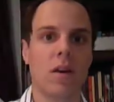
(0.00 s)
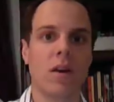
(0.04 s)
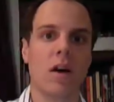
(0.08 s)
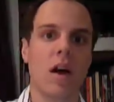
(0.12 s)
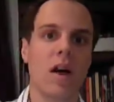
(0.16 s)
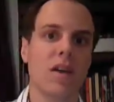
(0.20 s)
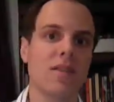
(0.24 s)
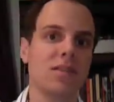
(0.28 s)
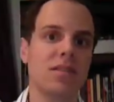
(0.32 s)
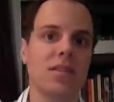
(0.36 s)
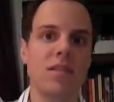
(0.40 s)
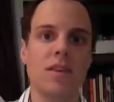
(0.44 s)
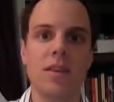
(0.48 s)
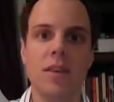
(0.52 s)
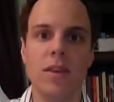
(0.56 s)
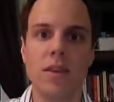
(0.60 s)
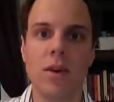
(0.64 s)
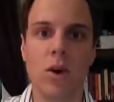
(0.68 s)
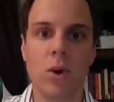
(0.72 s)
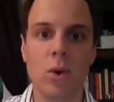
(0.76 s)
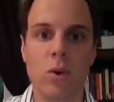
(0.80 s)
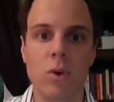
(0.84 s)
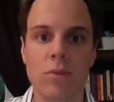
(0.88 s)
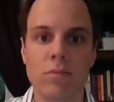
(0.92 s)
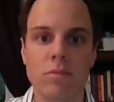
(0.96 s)
A
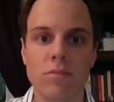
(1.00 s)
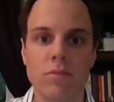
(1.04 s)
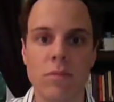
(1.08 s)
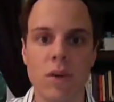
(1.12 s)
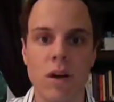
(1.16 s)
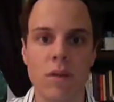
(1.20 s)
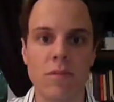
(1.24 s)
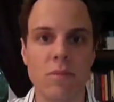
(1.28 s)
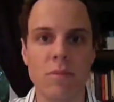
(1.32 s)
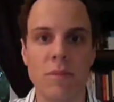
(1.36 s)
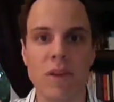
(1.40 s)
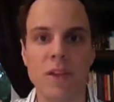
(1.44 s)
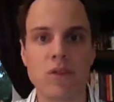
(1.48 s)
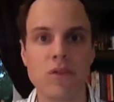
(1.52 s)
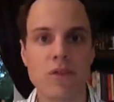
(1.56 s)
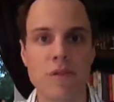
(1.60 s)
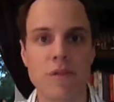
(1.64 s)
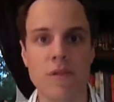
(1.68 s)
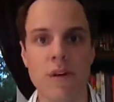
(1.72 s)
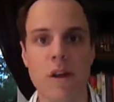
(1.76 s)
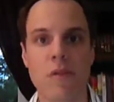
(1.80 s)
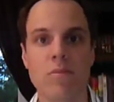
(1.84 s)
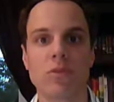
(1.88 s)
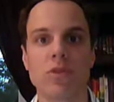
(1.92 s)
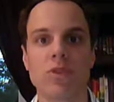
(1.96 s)
CEO of a major
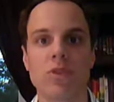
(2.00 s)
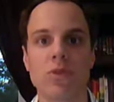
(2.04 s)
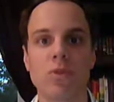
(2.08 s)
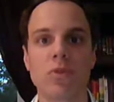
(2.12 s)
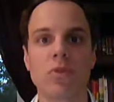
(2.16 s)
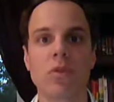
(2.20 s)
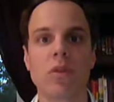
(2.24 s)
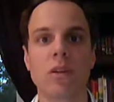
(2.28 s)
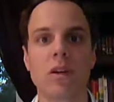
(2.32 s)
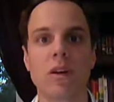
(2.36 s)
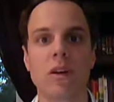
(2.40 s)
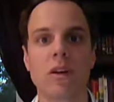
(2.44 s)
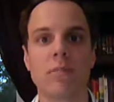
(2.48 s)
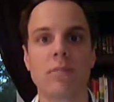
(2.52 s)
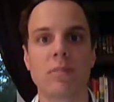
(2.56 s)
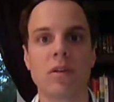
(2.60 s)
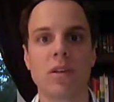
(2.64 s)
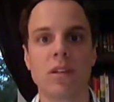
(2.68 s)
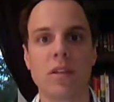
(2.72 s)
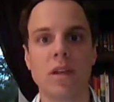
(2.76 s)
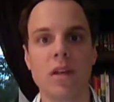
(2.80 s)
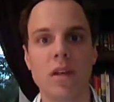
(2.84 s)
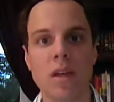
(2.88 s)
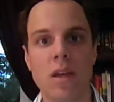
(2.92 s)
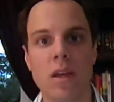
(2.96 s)
pharmaceutical
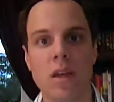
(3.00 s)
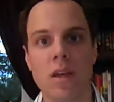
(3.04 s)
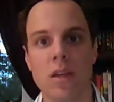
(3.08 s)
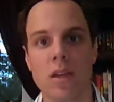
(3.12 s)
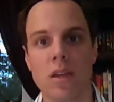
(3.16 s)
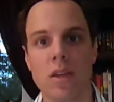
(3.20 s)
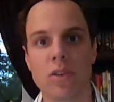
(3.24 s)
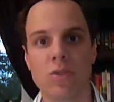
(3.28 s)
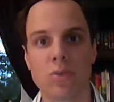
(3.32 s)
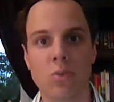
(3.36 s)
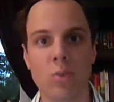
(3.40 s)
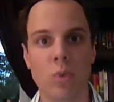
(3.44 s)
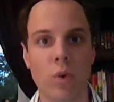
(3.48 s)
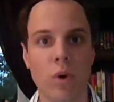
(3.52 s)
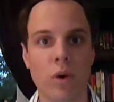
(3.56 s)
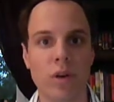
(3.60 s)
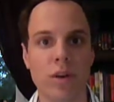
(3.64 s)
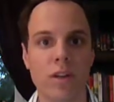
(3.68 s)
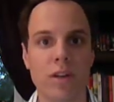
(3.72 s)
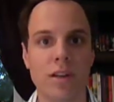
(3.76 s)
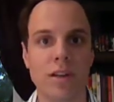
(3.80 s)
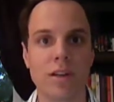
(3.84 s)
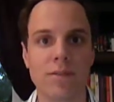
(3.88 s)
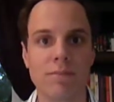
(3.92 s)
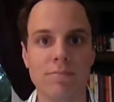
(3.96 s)
company is
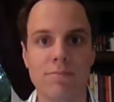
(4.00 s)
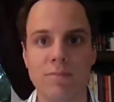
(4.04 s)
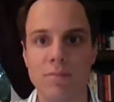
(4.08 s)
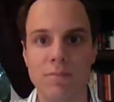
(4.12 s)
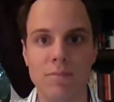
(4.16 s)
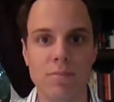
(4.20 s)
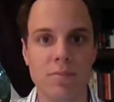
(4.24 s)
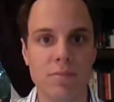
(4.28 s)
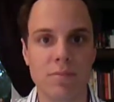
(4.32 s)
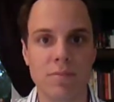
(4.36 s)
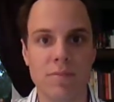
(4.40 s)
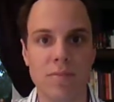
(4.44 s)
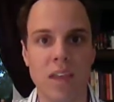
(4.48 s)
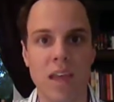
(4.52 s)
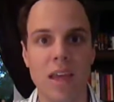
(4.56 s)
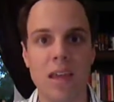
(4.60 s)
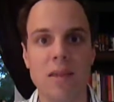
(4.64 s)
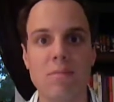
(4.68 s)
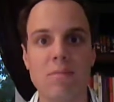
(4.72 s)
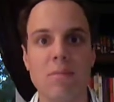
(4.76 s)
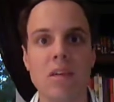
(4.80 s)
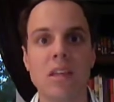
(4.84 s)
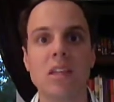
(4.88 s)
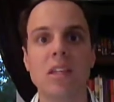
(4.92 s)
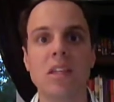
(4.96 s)
awarded a
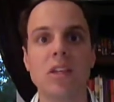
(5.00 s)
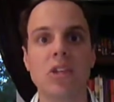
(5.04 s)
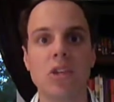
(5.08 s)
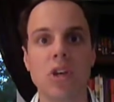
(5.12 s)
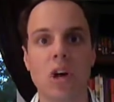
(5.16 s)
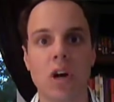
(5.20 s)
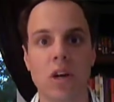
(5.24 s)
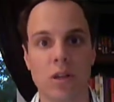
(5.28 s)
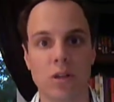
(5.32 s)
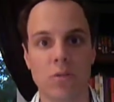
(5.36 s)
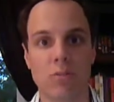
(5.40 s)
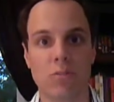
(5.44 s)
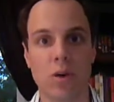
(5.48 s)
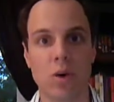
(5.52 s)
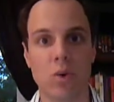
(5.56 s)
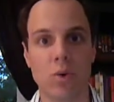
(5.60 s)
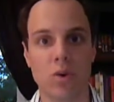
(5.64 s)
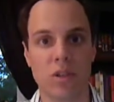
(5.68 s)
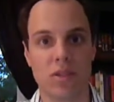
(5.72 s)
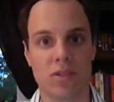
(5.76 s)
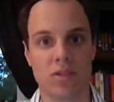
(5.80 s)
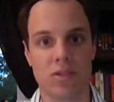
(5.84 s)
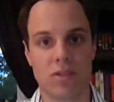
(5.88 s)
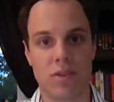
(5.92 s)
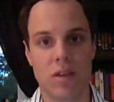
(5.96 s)
$10 million
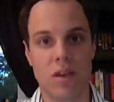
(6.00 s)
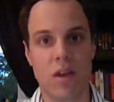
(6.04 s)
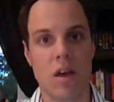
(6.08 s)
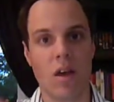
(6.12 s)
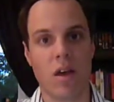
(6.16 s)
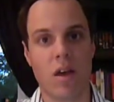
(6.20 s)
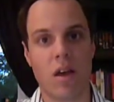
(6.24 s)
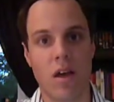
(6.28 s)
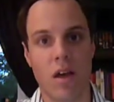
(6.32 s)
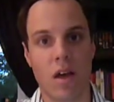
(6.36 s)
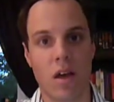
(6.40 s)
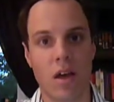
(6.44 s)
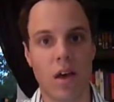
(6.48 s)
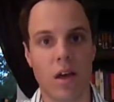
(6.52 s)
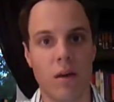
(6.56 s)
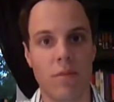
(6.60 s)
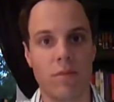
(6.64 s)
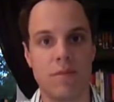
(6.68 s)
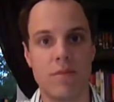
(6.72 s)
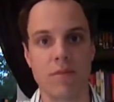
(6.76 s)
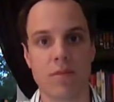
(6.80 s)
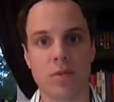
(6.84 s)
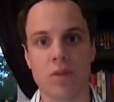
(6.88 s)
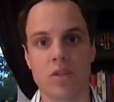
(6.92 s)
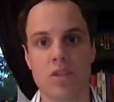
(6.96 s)
bonus
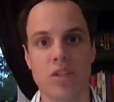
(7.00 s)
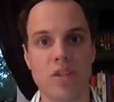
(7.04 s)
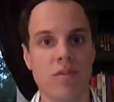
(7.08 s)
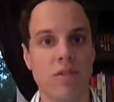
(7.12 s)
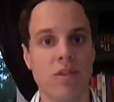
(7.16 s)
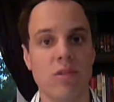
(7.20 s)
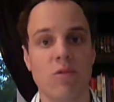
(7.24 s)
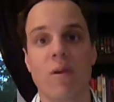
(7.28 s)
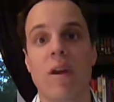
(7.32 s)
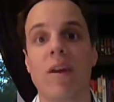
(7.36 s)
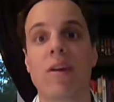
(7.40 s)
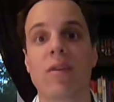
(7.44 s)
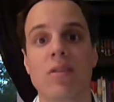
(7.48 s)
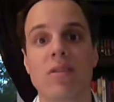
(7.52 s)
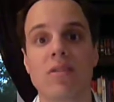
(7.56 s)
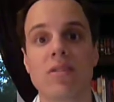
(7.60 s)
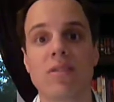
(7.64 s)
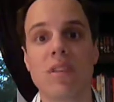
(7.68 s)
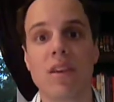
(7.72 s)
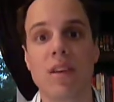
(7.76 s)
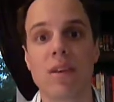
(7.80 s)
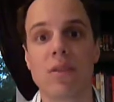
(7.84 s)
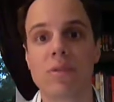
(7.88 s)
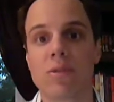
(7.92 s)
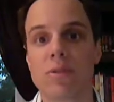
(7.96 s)
for achieving record
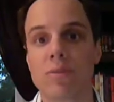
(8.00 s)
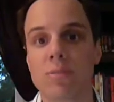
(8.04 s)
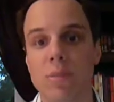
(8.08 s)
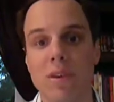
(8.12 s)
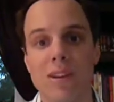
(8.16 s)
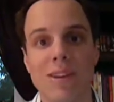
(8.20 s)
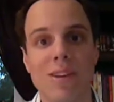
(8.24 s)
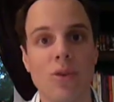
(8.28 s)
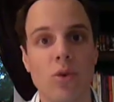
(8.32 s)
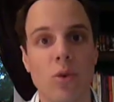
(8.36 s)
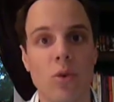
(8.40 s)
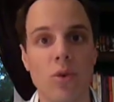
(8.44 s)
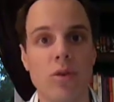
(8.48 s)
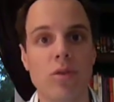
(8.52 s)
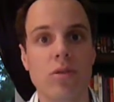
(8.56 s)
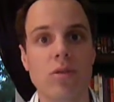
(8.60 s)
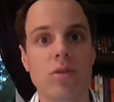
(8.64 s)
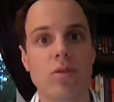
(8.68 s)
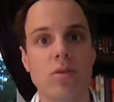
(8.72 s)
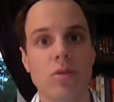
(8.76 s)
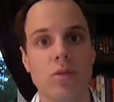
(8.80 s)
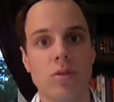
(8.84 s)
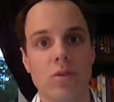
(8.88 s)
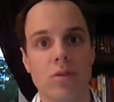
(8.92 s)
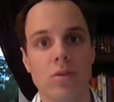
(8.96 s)
sales. But in order
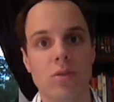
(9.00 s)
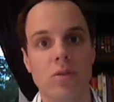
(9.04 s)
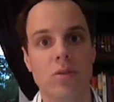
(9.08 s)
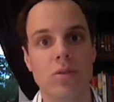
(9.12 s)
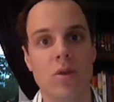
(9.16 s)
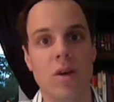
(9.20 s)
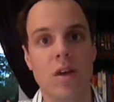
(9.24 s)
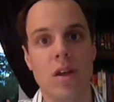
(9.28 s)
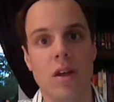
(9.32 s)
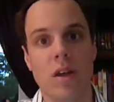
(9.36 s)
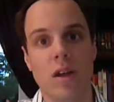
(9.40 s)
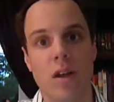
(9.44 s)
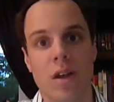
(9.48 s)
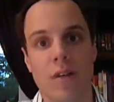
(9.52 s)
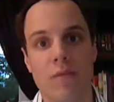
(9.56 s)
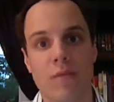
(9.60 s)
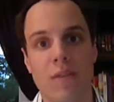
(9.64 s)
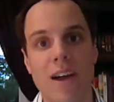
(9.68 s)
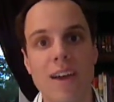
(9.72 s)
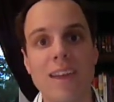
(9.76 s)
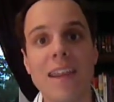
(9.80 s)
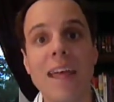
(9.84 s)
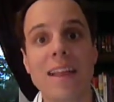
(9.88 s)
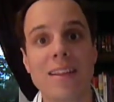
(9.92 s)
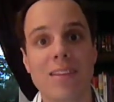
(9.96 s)
to
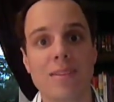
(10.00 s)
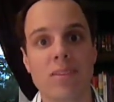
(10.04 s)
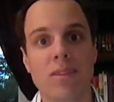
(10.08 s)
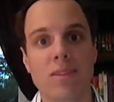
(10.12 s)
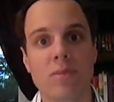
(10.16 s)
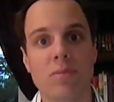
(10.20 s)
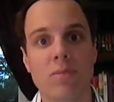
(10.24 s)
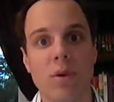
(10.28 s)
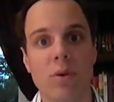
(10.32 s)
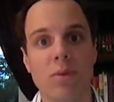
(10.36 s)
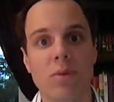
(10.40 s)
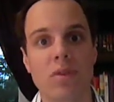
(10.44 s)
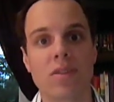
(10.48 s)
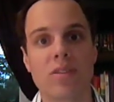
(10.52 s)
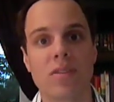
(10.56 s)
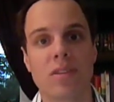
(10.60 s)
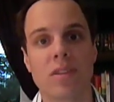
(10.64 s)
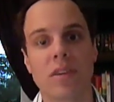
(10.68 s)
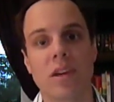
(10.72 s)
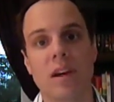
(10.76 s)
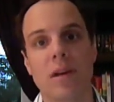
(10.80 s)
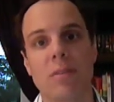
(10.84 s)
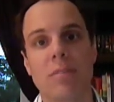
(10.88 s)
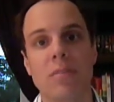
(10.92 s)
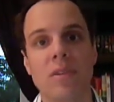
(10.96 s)
finance this bonus, the
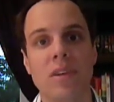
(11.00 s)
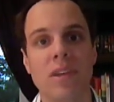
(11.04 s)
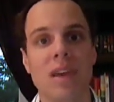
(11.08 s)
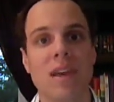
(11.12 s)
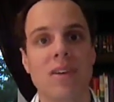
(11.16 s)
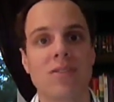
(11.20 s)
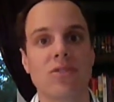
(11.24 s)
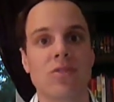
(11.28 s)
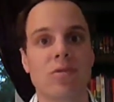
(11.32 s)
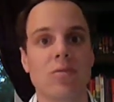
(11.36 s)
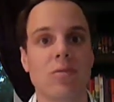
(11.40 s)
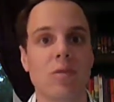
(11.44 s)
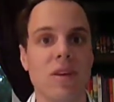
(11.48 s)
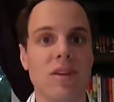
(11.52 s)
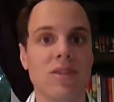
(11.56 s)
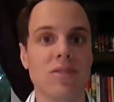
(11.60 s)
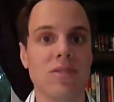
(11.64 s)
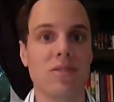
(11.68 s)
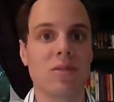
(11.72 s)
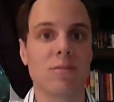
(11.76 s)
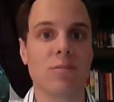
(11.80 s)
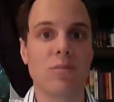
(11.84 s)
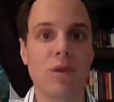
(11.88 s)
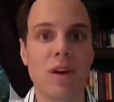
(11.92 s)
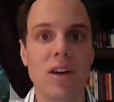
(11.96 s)
company has to raise its
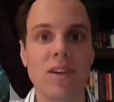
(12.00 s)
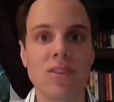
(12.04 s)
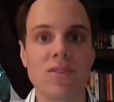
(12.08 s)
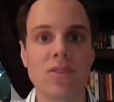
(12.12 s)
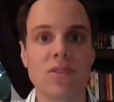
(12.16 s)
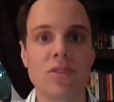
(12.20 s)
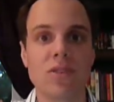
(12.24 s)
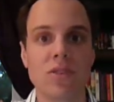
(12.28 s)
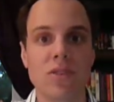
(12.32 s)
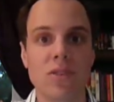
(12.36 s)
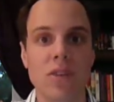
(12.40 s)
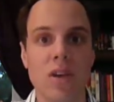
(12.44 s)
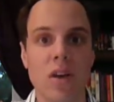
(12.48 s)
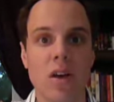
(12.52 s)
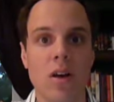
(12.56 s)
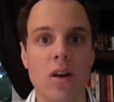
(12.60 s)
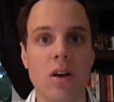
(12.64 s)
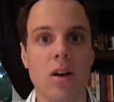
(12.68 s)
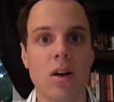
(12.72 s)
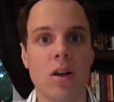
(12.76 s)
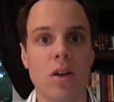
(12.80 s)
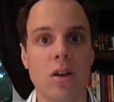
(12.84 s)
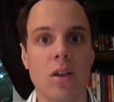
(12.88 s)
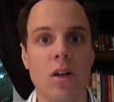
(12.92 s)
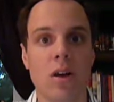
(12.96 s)
prices
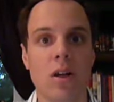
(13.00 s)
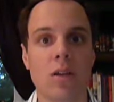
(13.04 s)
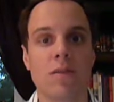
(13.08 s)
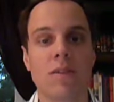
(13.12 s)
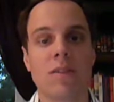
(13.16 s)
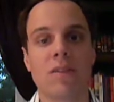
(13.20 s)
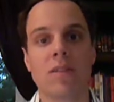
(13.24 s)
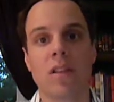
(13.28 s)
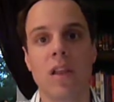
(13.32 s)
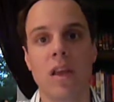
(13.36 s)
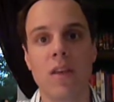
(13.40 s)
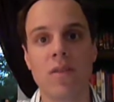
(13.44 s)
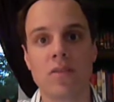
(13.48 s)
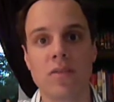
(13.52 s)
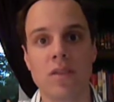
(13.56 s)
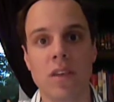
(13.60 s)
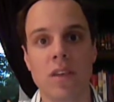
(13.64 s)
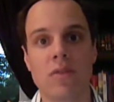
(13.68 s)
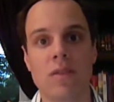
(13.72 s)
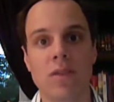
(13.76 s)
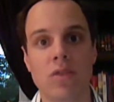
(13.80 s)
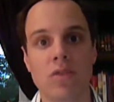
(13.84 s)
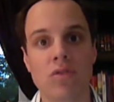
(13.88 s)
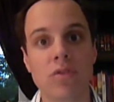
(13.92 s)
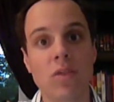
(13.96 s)
on a lot of its
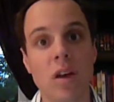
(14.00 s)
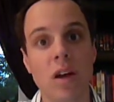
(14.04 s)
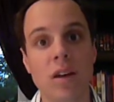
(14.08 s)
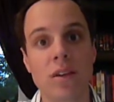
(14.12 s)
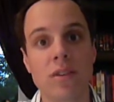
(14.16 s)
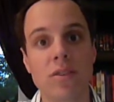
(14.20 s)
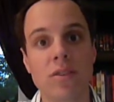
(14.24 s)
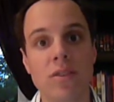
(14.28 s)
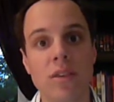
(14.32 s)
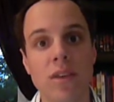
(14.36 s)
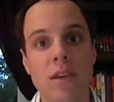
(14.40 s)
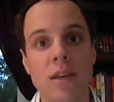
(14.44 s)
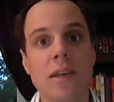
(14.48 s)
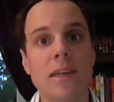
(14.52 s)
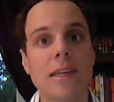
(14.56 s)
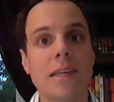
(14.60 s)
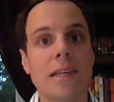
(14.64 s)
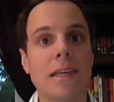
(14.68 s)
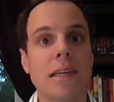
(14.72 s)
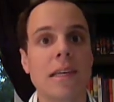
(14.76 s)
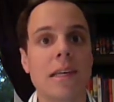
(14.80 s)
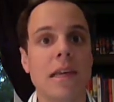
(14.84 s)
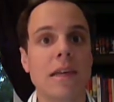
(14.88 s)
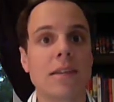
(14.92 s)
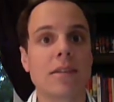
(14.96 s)
life-saving drugs,
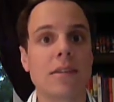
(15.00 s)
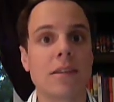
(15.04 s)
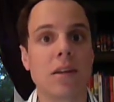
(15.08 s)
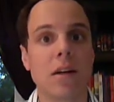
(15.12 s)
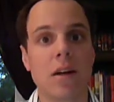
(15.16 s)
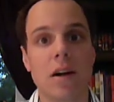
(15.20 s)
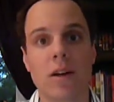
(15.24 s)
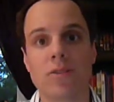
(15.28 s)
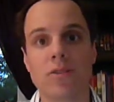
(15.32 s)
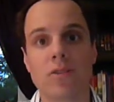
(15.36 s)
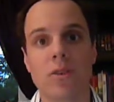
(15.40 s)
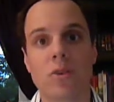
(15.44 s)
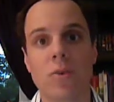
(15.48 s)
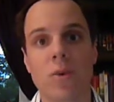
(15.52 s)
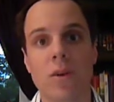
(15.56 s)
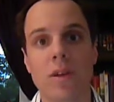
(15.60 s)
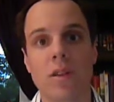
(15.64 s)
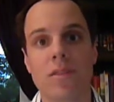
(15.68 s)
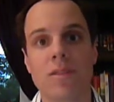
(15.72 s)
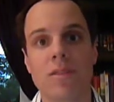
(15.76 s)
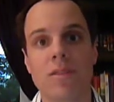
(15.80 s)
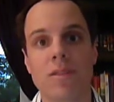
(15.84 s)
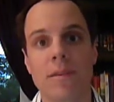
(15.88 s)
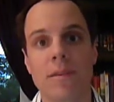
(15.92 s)
and as a consequence,